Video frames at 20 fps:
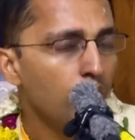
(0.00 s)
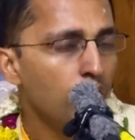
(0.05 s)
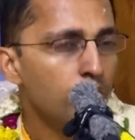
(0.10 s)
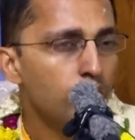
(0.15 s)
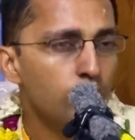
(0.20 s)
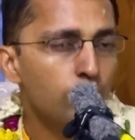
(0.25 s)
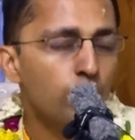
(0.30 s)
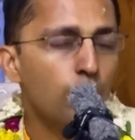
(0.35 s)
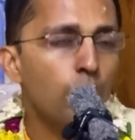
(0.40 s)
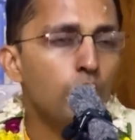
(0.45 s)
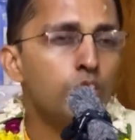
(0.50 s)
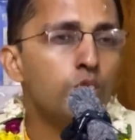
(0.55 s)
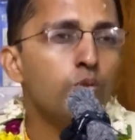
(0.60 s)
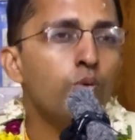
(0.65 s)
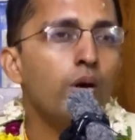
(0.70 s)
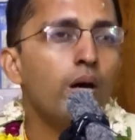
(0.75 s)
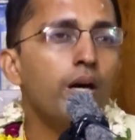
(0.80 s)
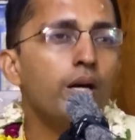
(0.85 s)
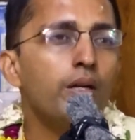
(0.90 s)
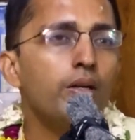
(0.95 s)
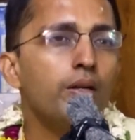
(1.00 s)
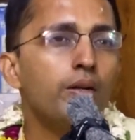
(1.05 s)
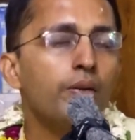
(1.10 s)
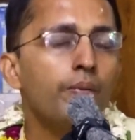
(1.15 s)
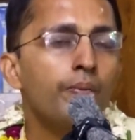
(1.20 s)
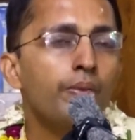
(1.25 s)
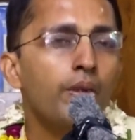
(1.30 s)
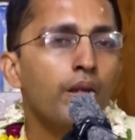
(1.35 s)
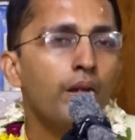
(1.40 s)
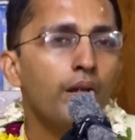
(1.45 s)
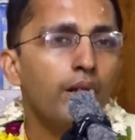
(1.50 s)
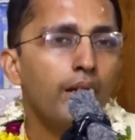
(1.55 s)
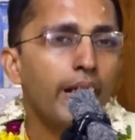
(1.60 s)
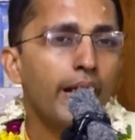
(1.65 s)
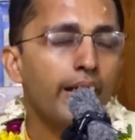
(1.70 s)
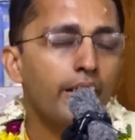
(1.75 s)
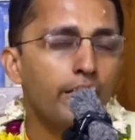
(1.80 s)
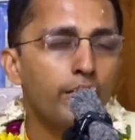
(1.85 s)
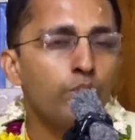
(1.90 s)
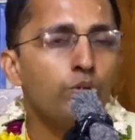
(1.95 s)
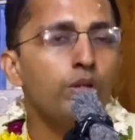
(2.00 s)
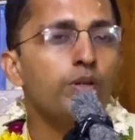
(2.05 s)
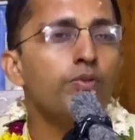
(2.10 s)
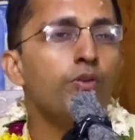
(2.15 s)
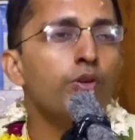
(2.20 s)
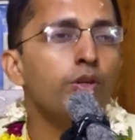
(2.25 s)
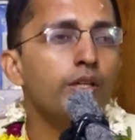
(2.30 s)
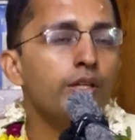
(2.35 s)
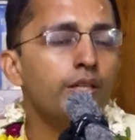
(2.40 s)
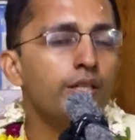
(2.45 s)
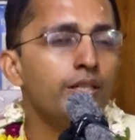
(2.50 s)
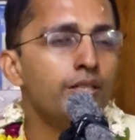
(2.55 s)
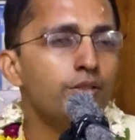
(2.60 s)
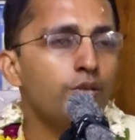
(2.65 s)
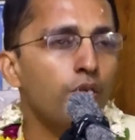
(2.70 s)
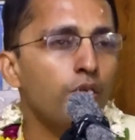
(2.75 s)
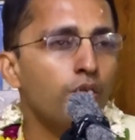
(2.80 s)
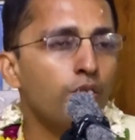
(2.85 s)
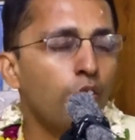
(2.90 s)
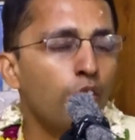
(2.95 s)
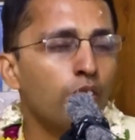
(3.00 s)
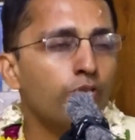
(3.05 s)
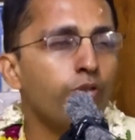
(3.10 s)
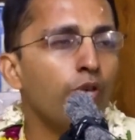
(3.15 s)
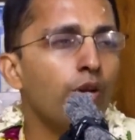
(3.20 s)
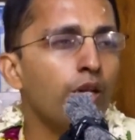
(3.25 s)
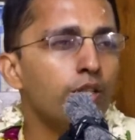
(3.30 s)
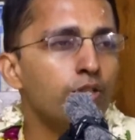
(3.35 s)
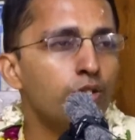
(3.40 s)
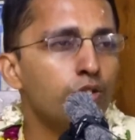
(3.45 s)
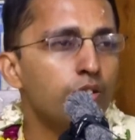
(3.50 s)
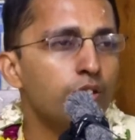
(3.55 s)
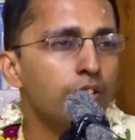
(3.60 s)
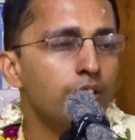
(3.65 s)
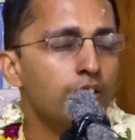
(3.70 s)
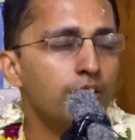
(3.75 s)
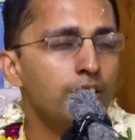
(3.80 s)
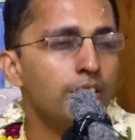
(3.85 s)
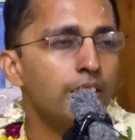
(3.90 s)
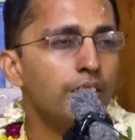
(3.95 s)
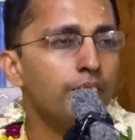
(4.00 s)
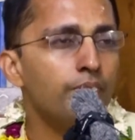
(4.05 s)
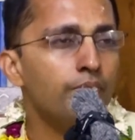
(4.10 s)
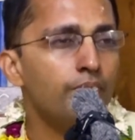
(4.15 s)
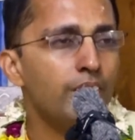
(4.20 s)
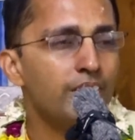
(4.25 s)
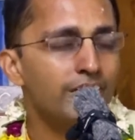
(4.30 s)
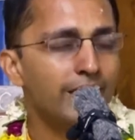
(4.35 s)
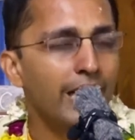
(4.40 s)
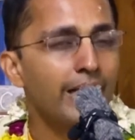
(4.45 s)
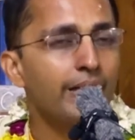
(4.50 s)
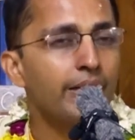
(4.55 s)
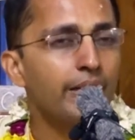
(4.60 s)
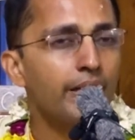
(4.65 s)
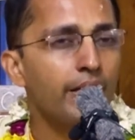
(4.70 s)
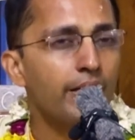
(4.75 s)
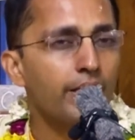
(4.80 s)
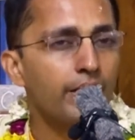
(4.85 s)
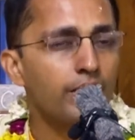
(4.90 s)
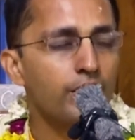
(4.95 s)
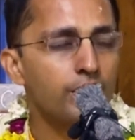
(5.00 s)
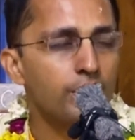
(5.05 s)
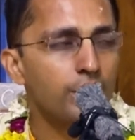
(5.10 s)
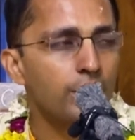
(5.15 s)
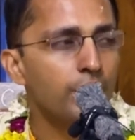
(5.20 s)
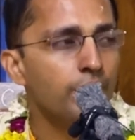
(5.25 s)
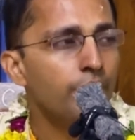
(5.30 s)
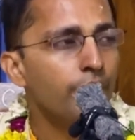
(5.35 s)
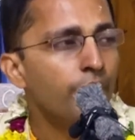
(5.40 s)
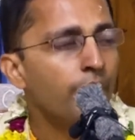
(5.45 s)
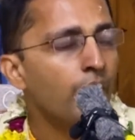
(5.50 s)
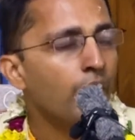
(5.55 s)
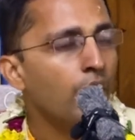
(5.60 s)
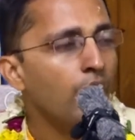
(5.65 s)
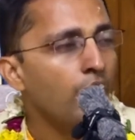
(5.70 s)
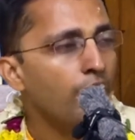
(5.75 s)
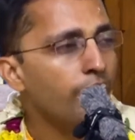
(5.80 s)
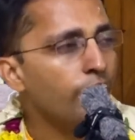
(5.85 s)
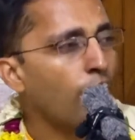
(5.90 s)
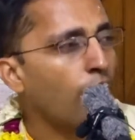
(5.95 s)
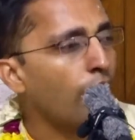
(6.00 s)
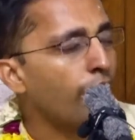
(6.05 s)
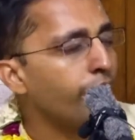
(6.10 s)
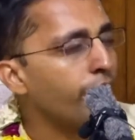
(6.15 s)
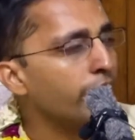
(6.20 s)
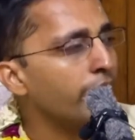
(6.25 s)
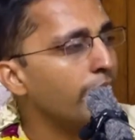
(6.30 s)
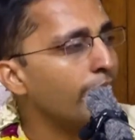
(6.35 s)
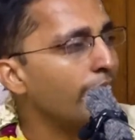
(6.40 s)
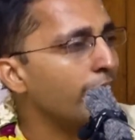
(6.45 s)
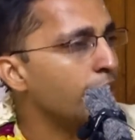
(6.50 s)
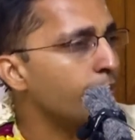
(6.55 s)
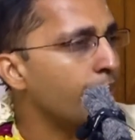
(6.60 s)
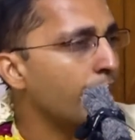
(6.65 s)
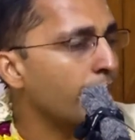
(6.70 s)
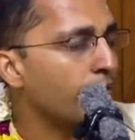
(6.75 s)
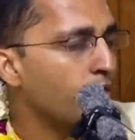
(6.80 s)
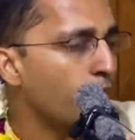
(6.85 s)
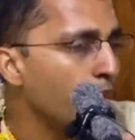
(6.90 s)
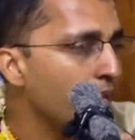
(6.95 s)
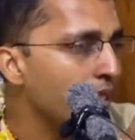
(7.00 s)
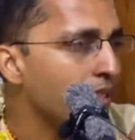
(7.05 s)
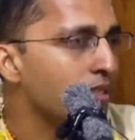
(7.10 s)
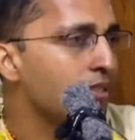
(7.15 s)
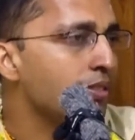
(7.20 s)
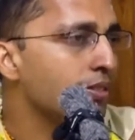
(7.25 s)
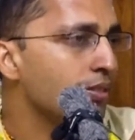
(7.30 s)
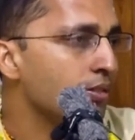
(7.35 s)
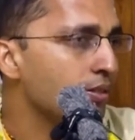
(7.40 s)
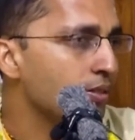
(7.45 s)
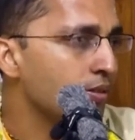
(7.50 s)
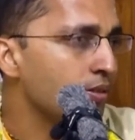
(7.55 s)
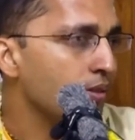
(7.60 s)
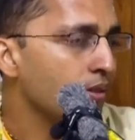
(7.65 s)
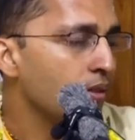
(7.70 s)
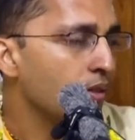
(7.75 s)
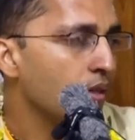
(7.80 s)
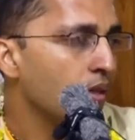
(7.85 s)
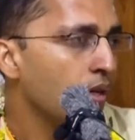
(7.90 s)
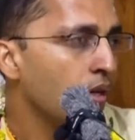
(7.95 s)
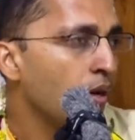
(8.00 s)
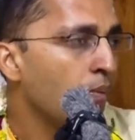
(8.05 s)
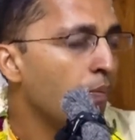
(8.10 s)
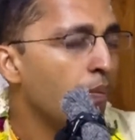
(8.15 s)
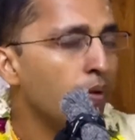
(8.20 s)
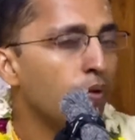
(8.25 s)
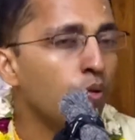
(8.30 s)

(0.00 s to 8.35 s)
So those who are like new devotees or not falling so seriously but chanting Hare Krishna, we offer them respect from a distance. Or